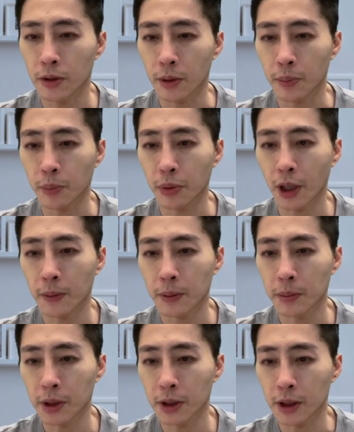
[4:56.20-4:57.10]
So the
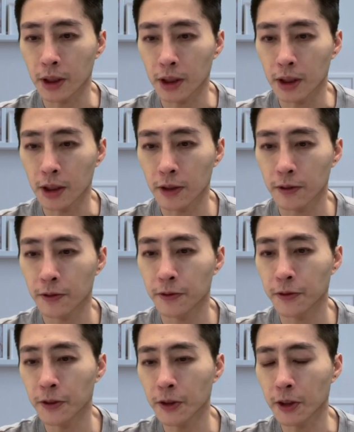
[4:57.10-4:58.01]
probability
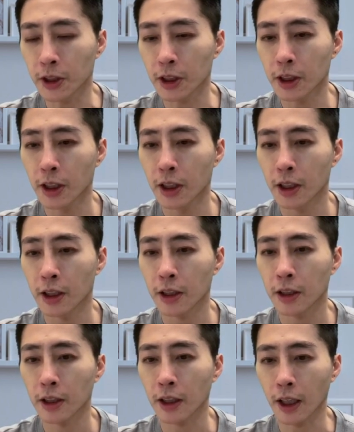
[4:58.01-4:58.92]
is 4
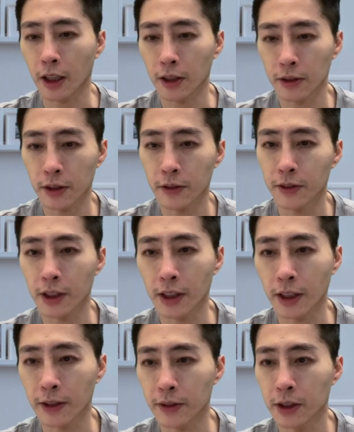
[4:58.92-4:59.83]
out
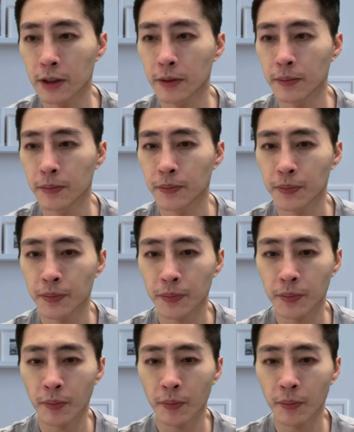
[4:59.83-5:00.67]
of 11.